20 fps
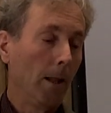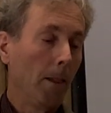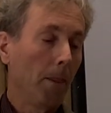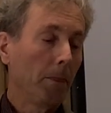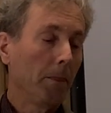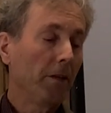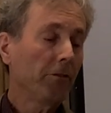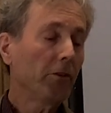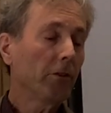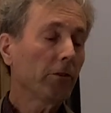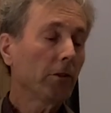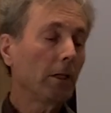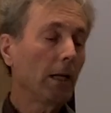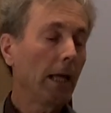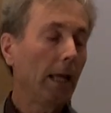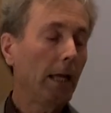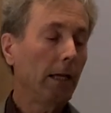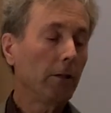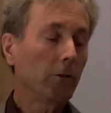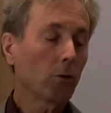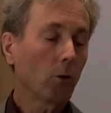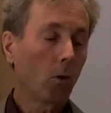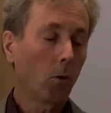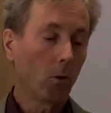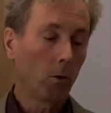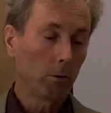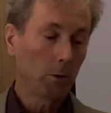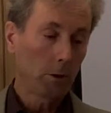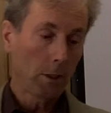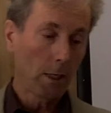This is an
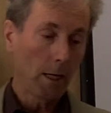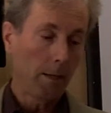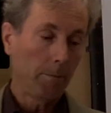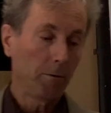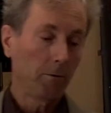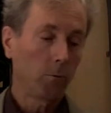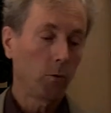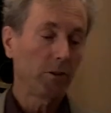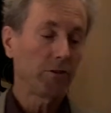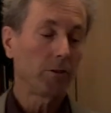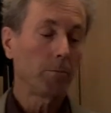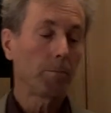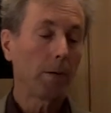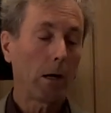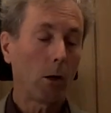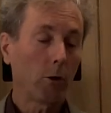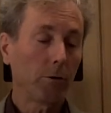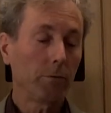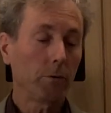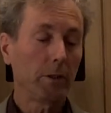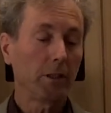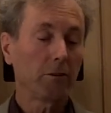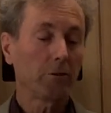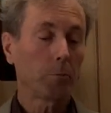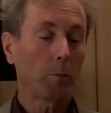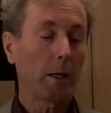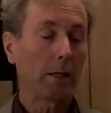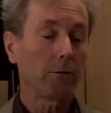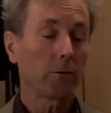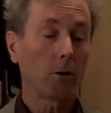age-old type of wisdom, powerfully
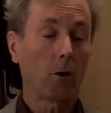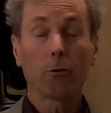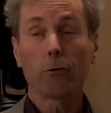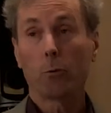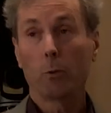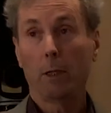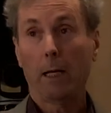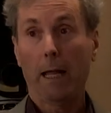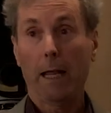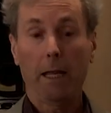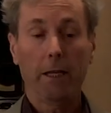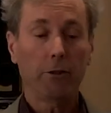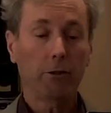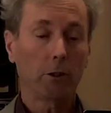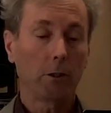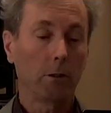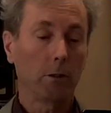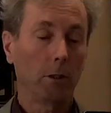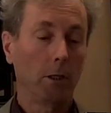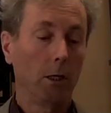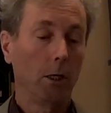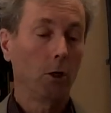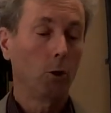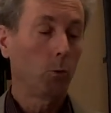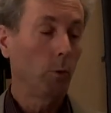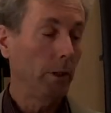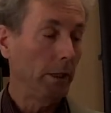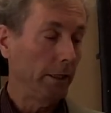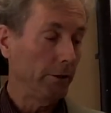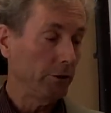expressed also in Asian
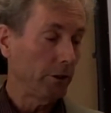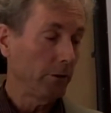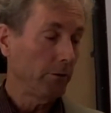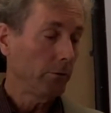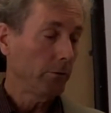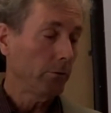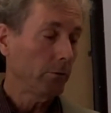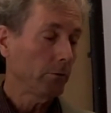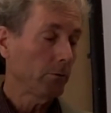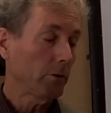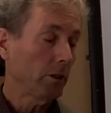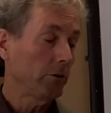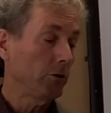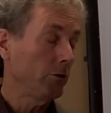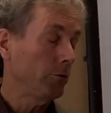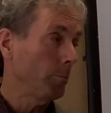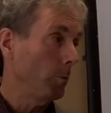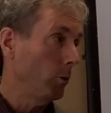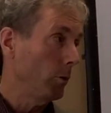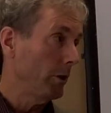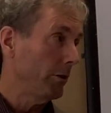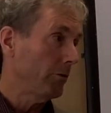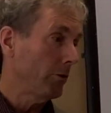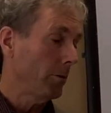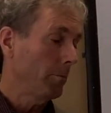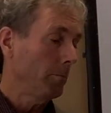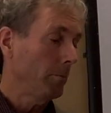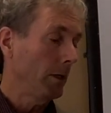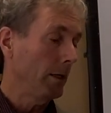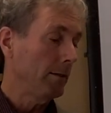religions, such as Buddhism
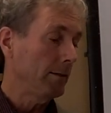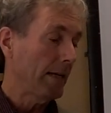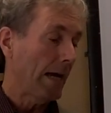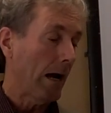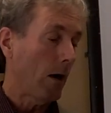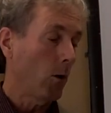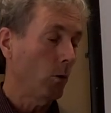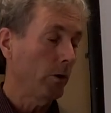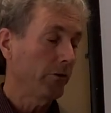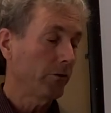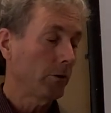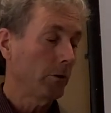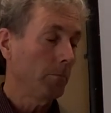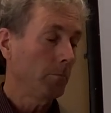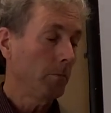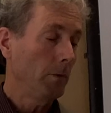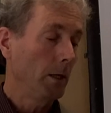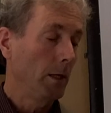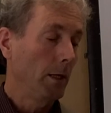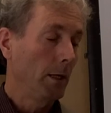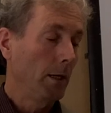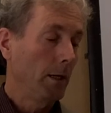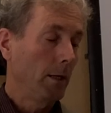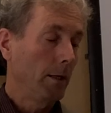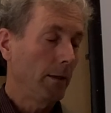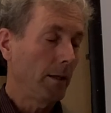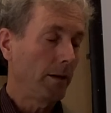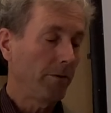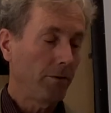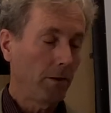and Taoism,
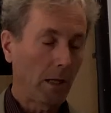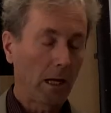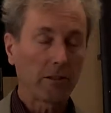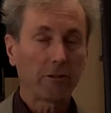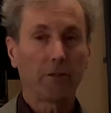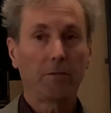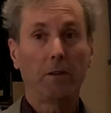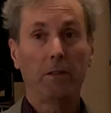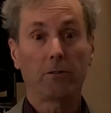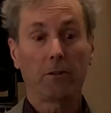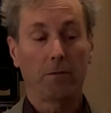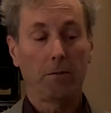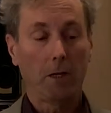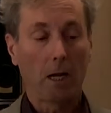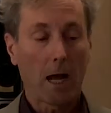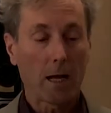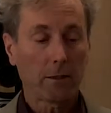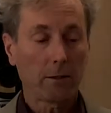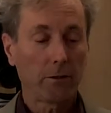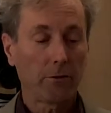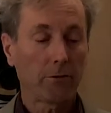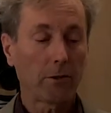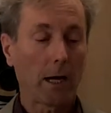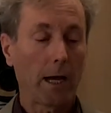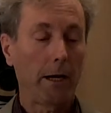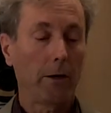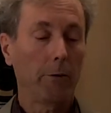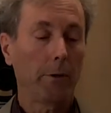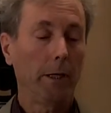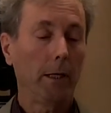their philosophies of not
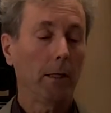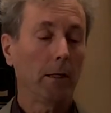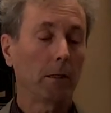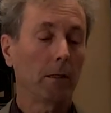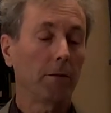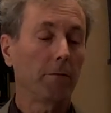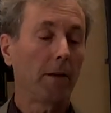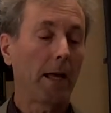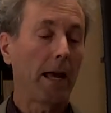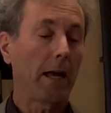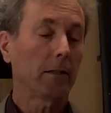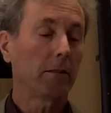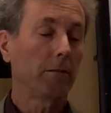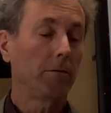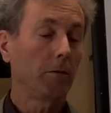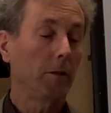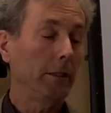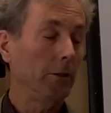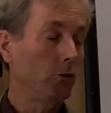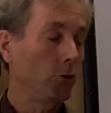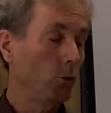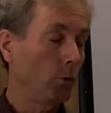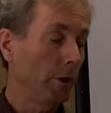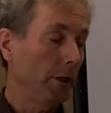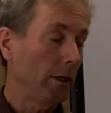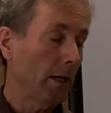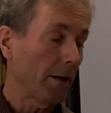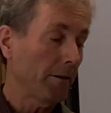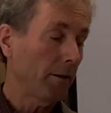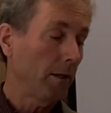desiring and of actively doing
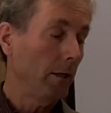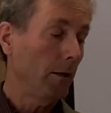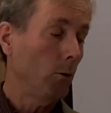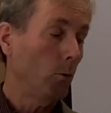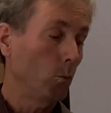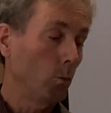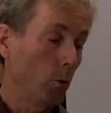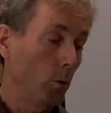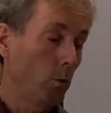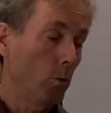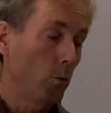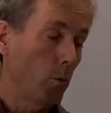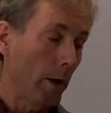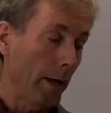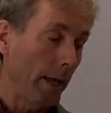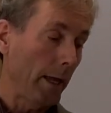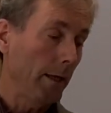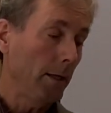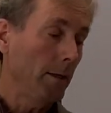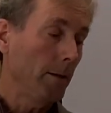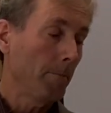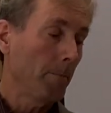nothing, Wu Wei,